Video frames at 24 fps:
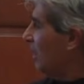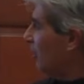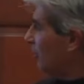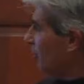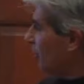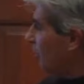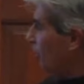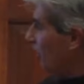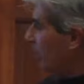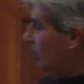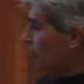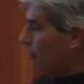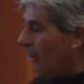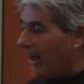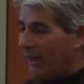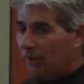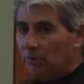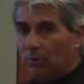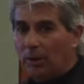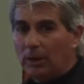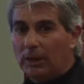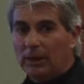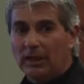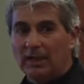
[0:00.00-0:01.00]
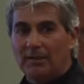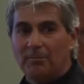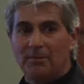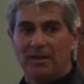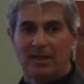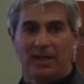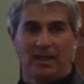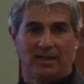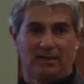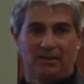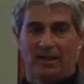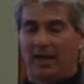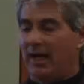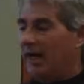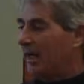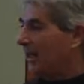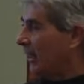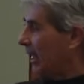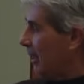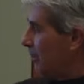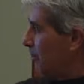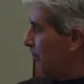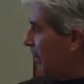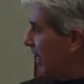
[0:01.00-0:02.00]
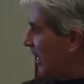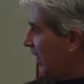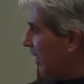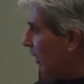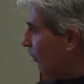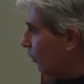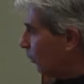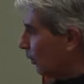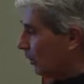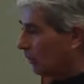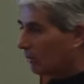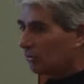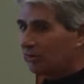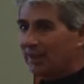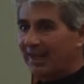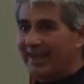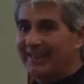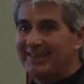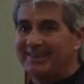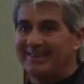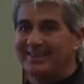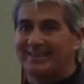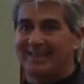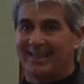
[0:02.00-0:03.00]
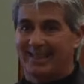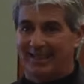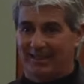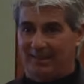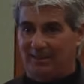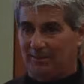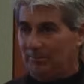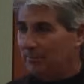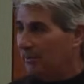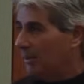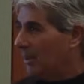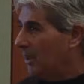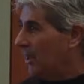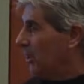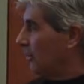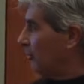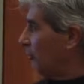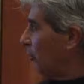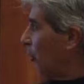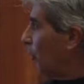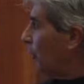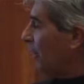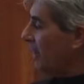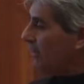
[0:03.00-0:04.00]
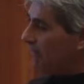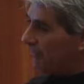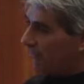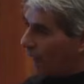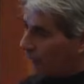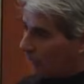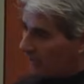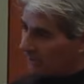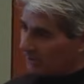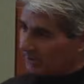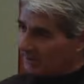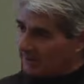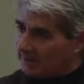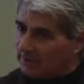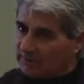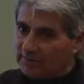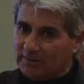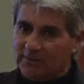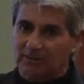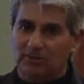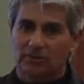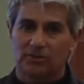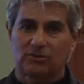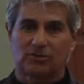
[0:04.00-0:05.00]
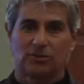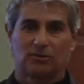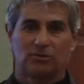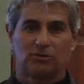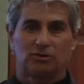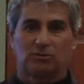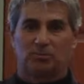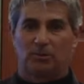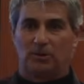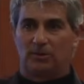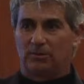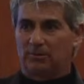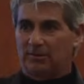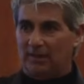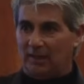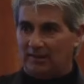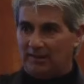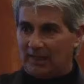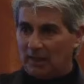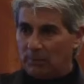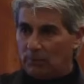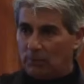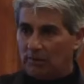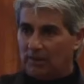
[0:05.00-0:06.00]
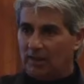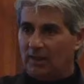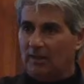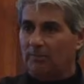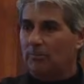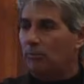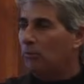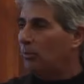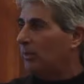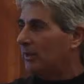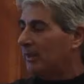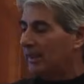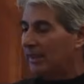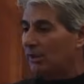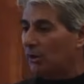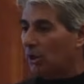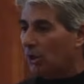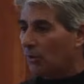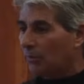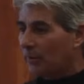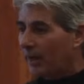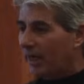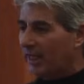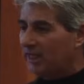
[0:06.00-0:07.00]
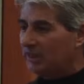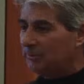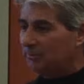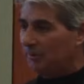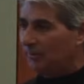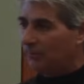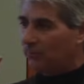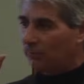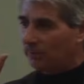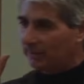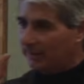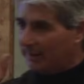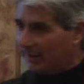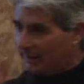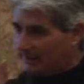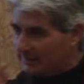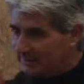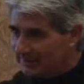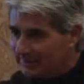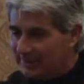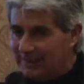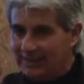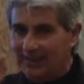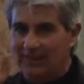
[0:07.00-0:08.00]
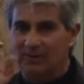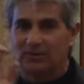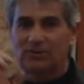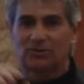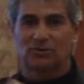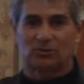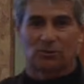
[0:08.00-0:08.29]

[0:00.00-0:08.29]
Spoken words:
So we try to eliminate that and make a real tight setup. So we force the elk into search mode that they will come within our range before they can see the